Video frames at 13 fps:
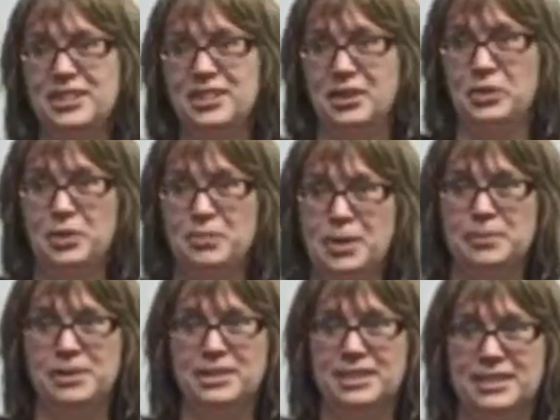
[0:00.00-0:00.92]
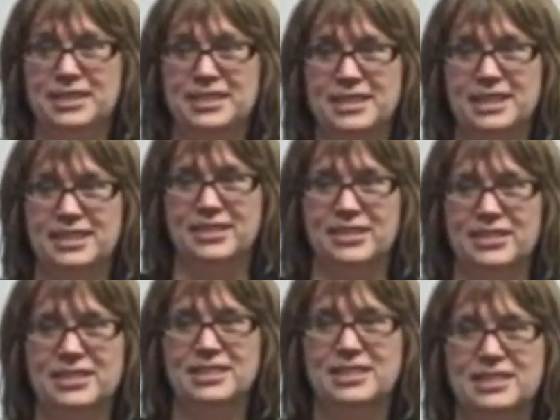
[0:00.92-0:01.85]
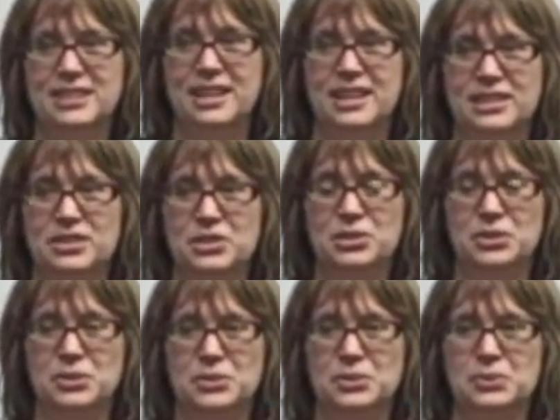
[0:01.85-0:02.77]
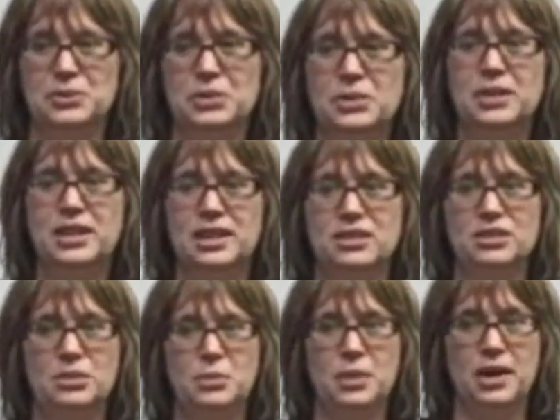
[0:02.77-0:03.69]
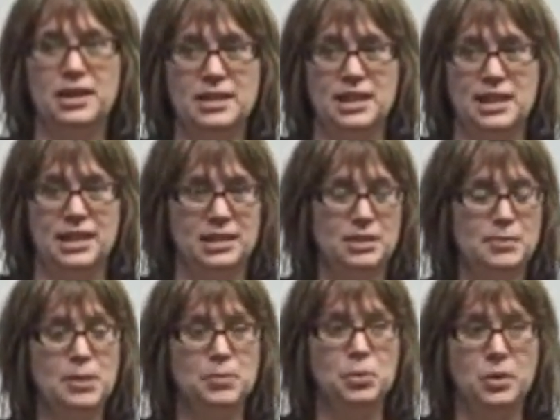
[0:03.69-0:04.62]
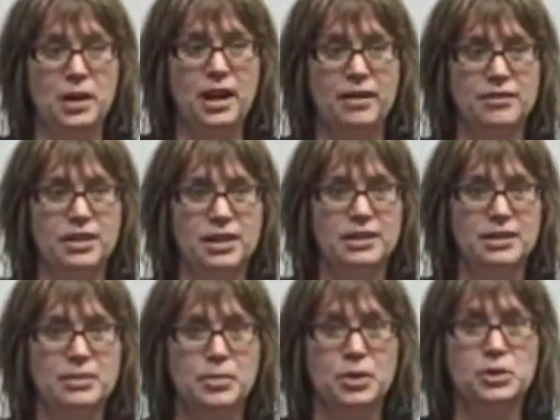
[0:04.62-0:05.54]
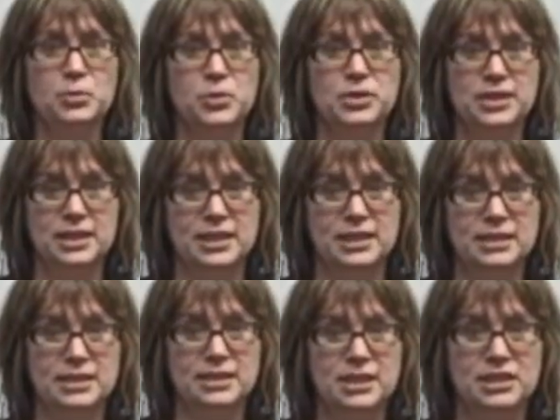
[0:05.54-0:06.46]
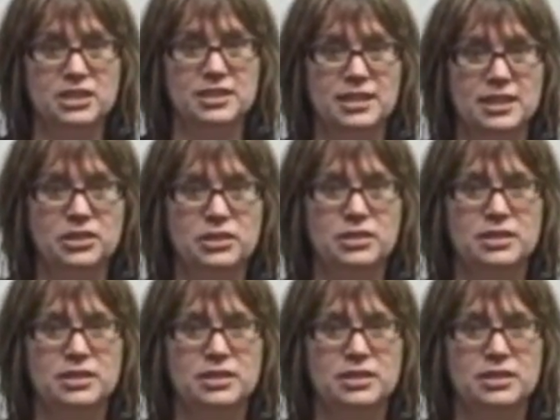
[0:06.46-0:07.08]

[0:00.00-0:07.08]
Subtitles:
Years ago, the Public Justice Center decided to look into what needs people were having at the Baltimore City Detention Center.